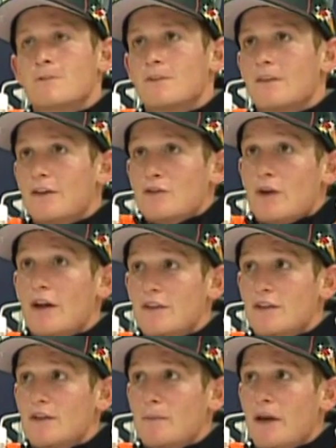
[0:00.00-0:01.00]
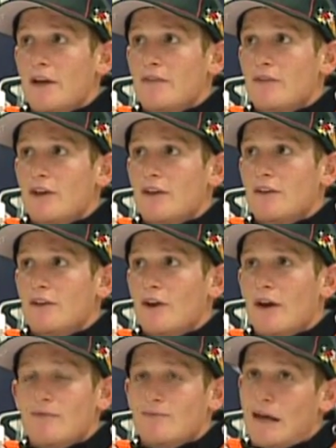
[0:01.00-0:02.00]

that's what I did in the main event. You know, I,